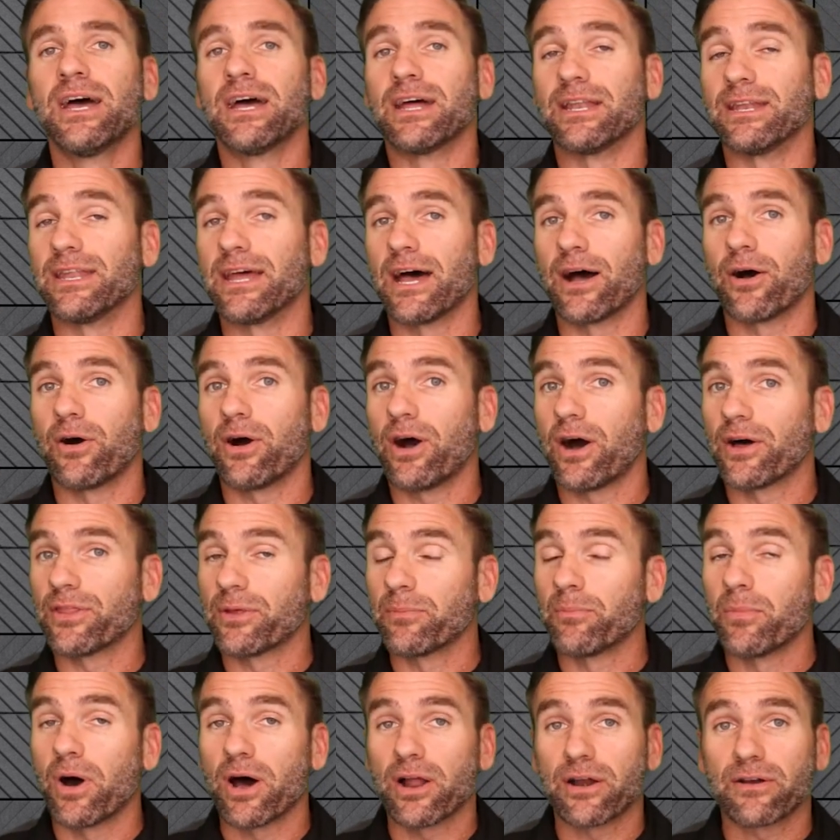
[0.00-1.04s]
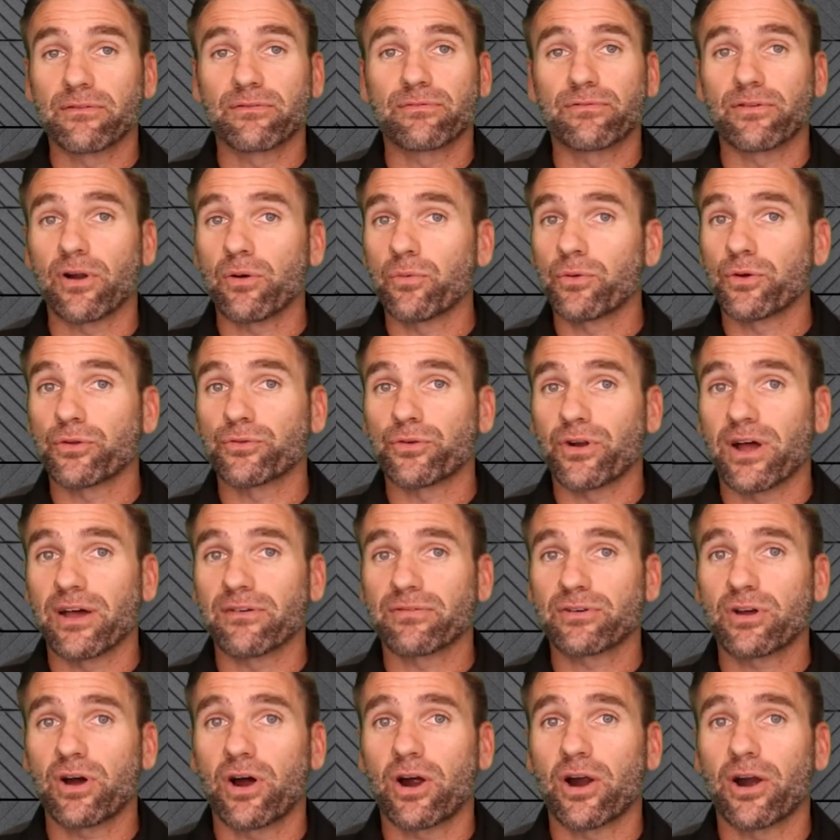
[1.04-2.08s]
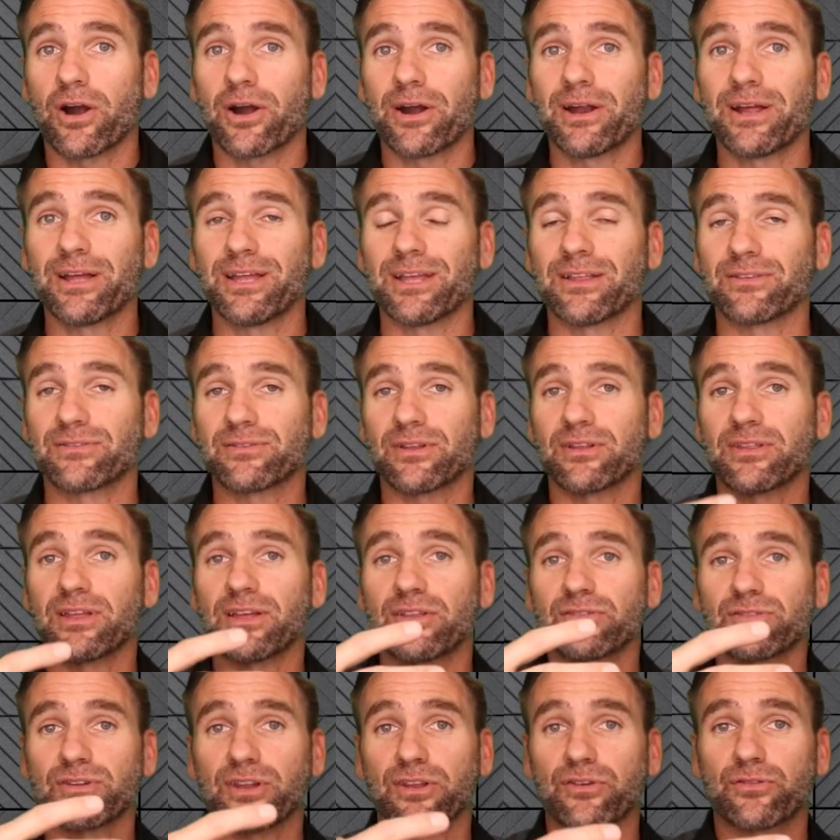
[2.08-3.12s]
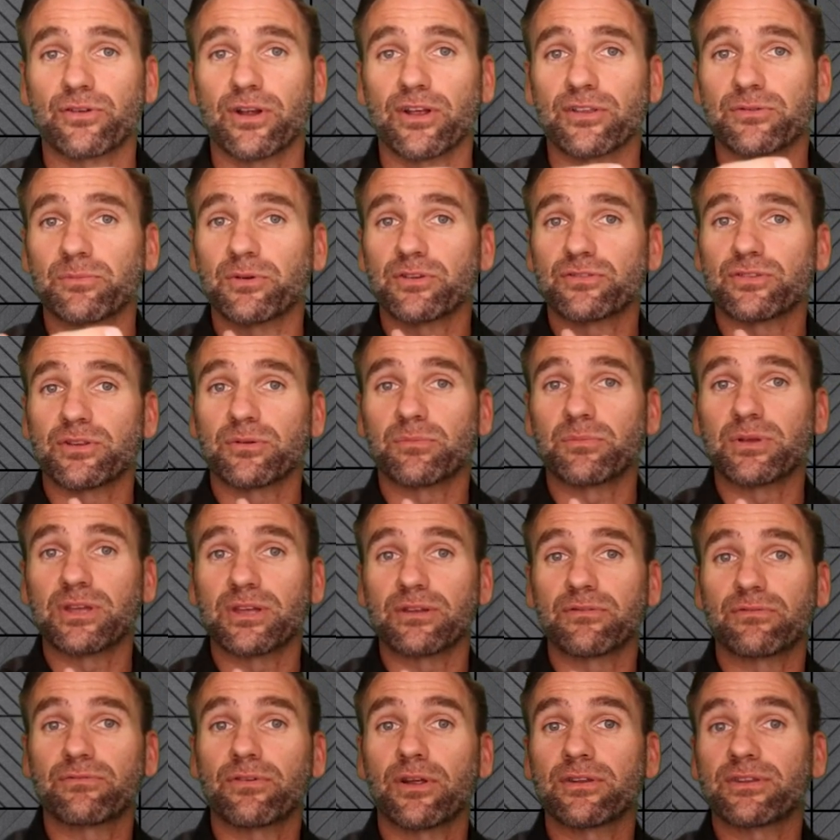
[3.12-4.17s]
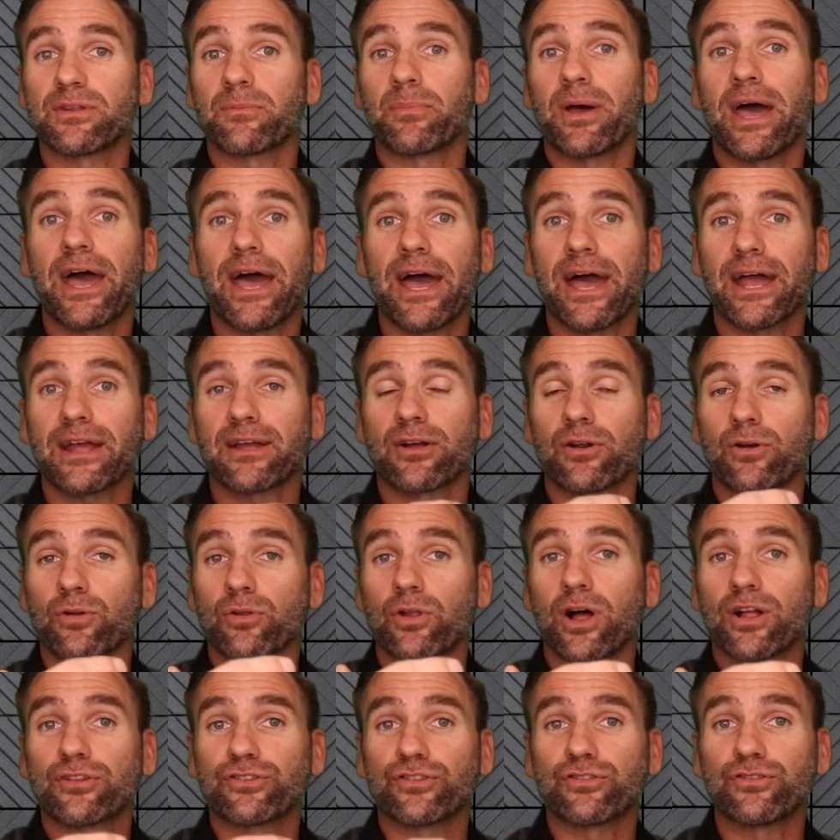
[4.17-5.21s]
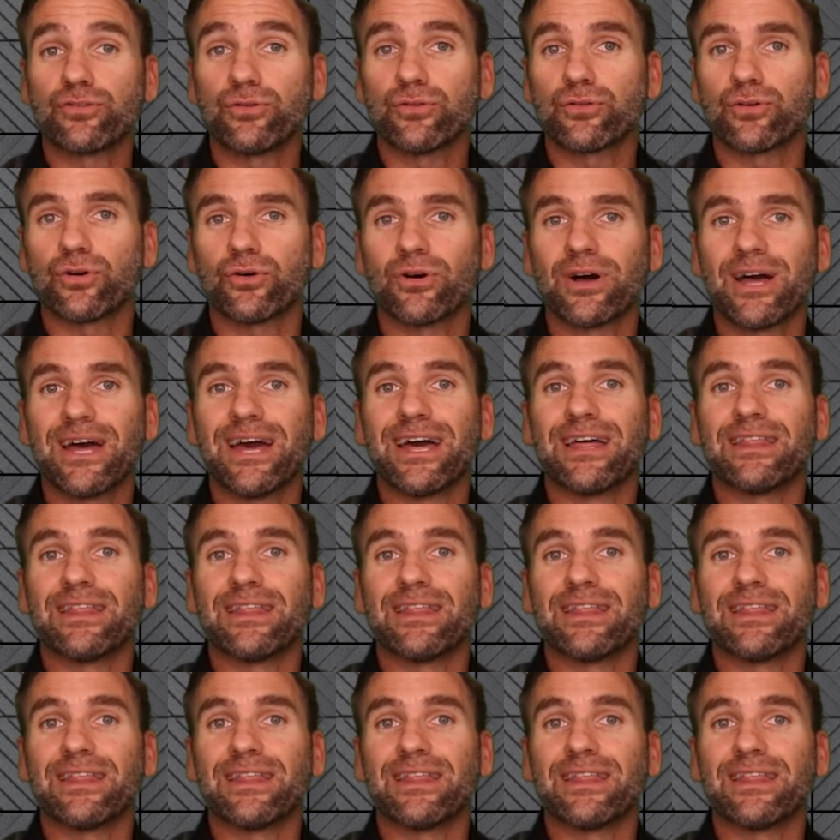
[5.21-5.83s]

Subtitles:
Now, on the modern front-wheel drive car, instead of the engine and transmission being front to back or longitudinal,